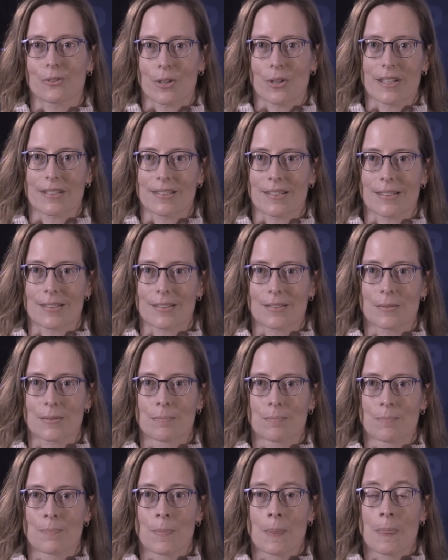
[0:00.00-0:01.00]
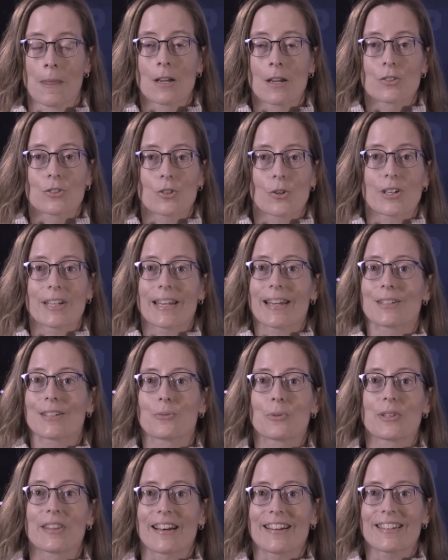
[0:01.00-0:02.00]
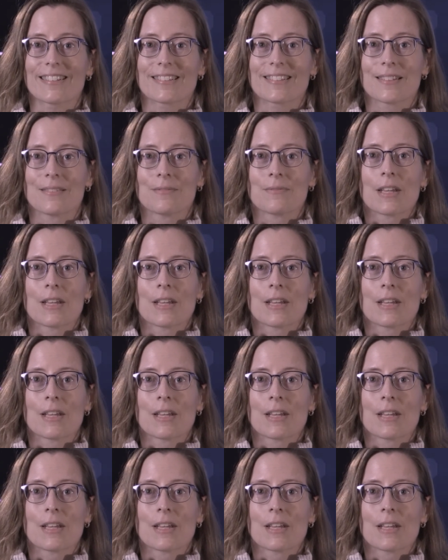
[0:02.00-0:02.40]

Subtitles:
crisis. So connect with us